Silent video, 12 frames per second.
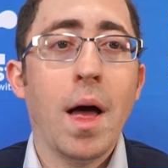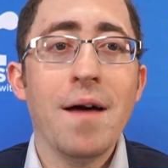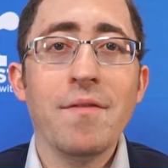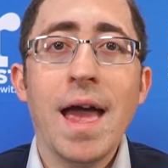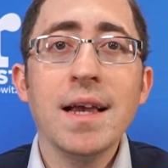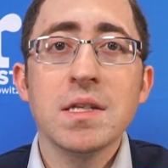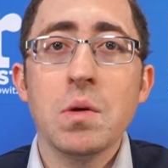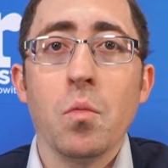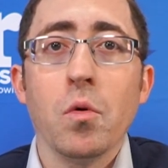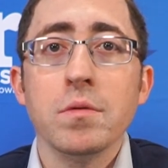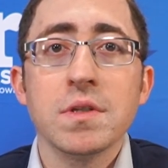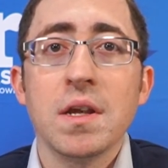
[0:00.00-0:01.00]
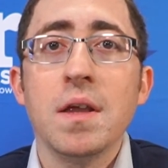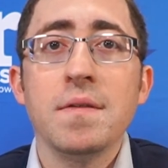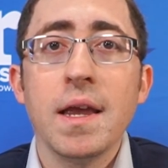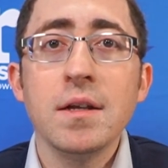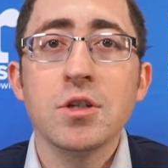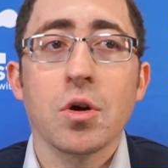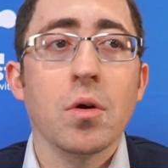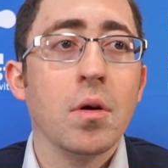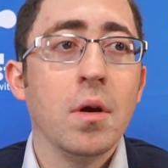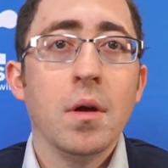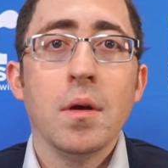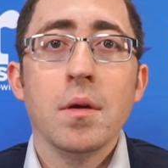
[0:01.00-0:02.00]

have exit wounds and endanger,